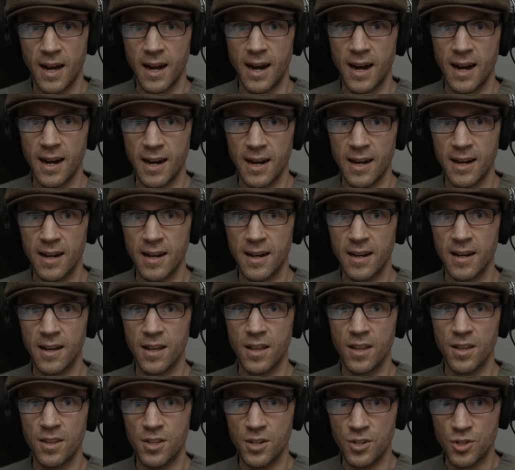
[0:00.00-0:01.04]
are
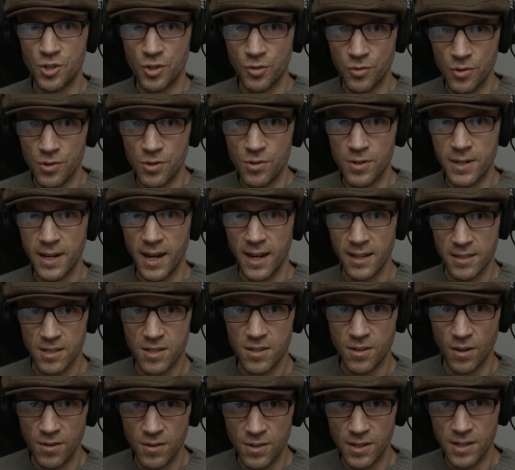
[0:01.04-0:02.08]
the true
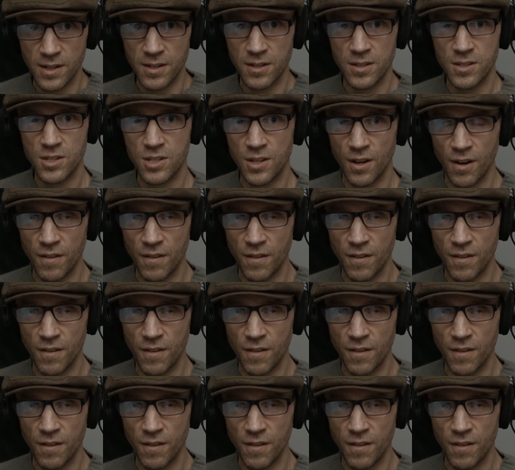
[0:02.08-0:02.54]
custodians